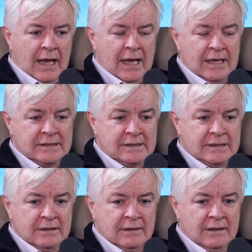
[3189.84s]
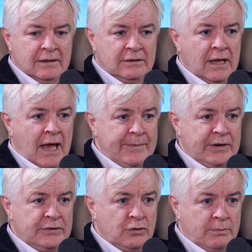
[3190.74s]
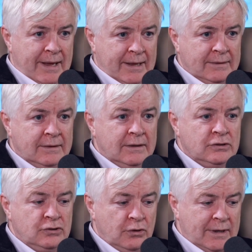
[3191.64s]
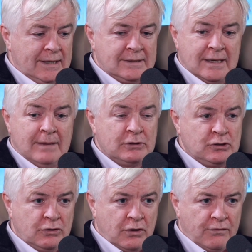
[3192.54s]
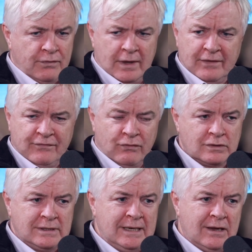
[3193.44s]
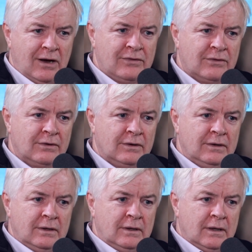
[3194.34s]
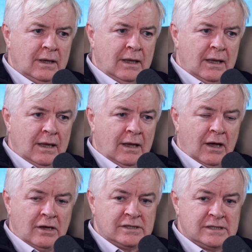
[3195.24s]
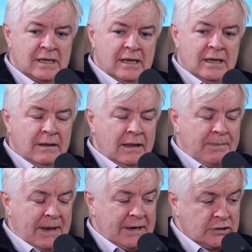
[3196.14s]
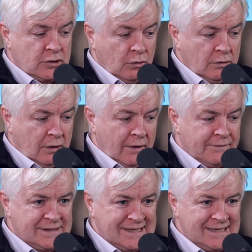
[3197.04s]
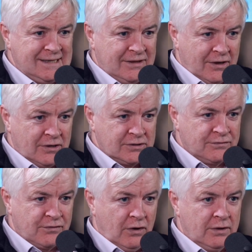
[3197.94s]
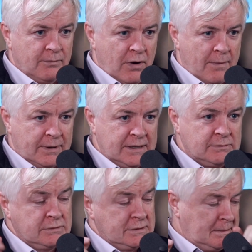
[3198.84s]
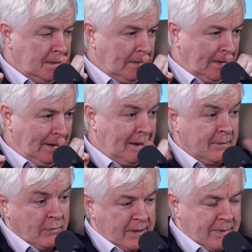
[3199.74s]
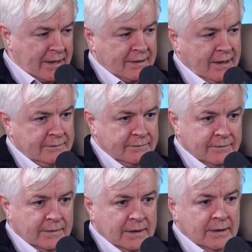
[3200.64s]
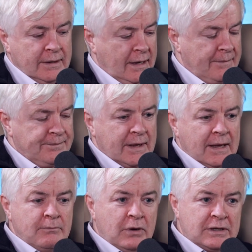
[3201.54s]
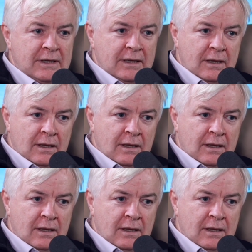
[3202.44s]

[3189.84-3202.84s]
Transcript: and eminent domain took it, but took I think fourteen other uh, houses. They paid a total of sixty thousand for all the properties, which is a lot of money back then. Then it might have been, yeah, yeah. But